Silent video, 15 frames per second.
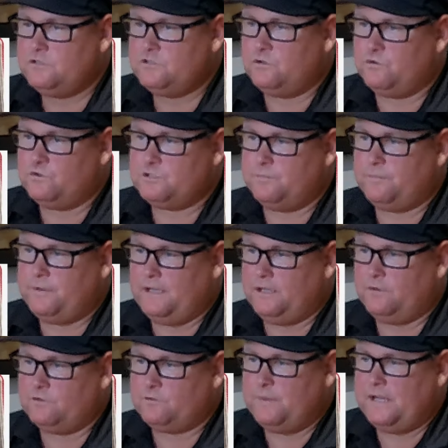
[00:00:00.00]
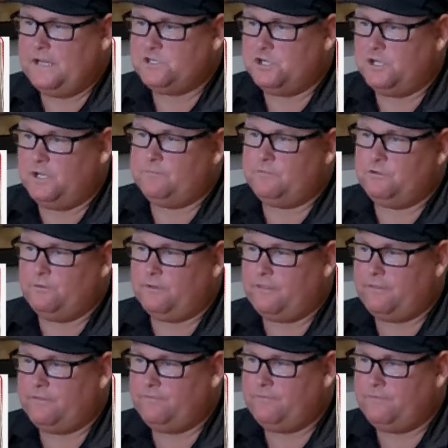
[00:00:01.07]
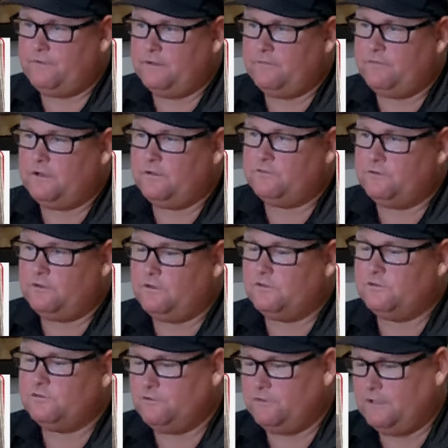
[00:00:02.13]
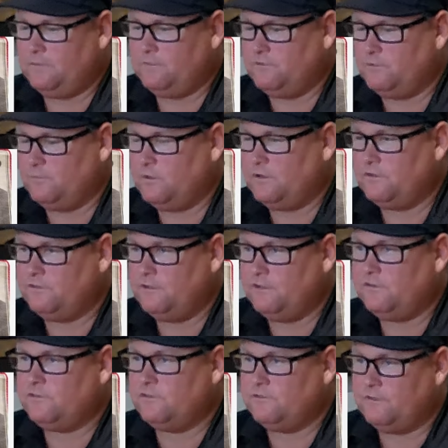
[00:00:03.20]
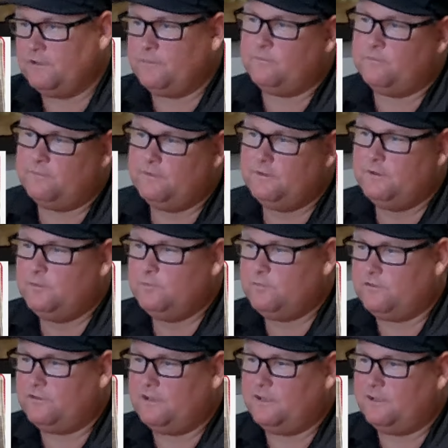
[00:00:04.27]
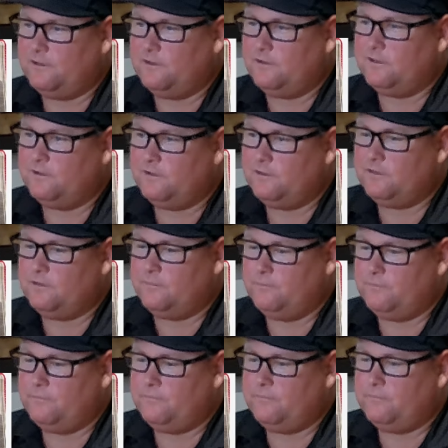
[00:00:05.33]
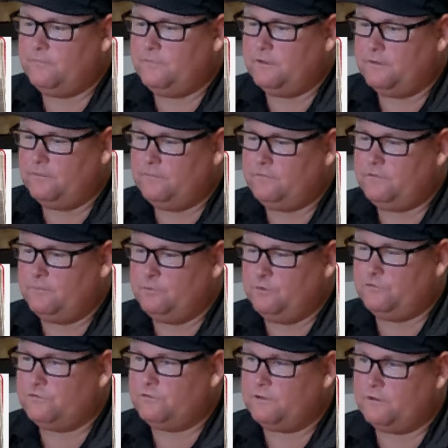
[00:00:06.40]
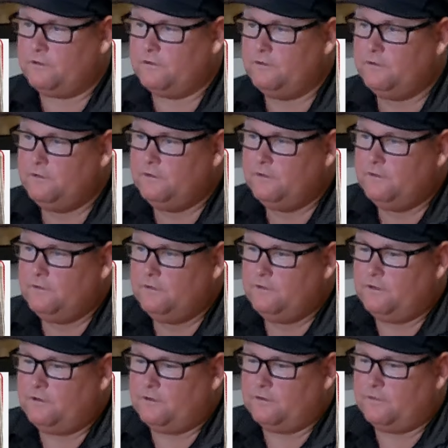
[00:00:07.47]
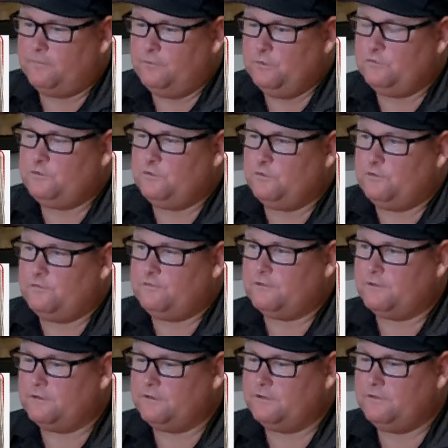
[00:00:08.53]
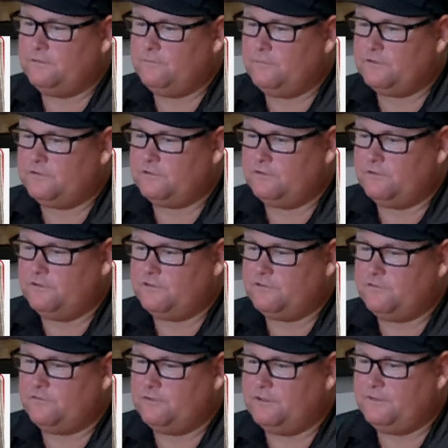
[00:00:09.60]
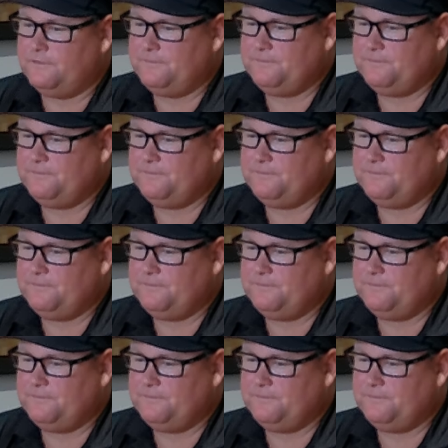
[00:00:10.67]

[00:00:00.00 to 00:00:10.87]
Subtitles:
Scotiabank was matching up to $5,000. So that was the presentation of them presenting to boost our boot toll for muscular dystrophy.